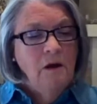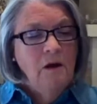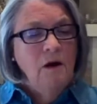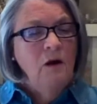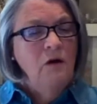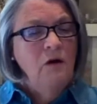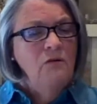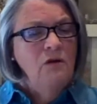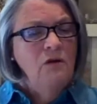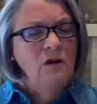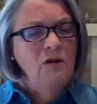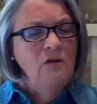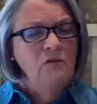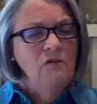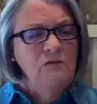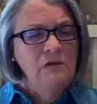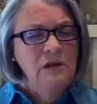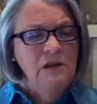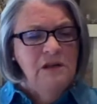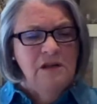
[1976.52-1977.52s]
Oh
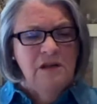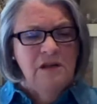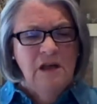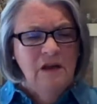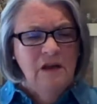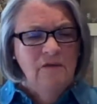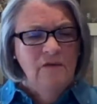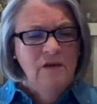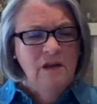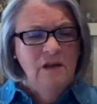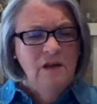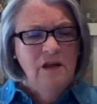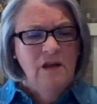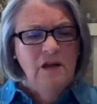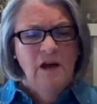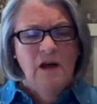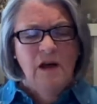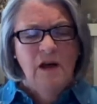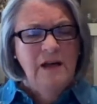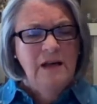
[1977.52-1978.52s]
no, it's
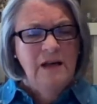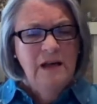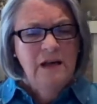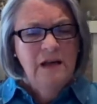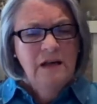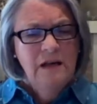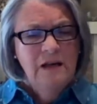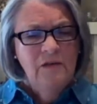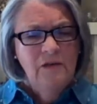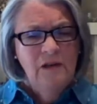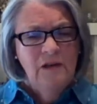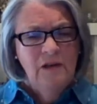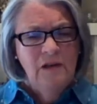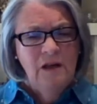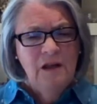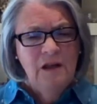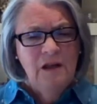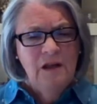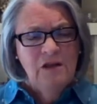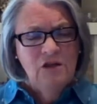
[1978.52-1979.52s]
everything. I can't even
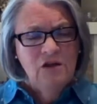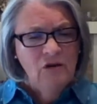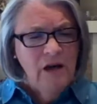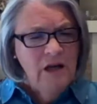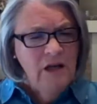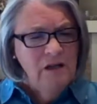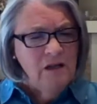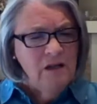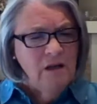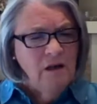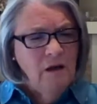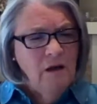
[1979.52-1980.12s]
think straight.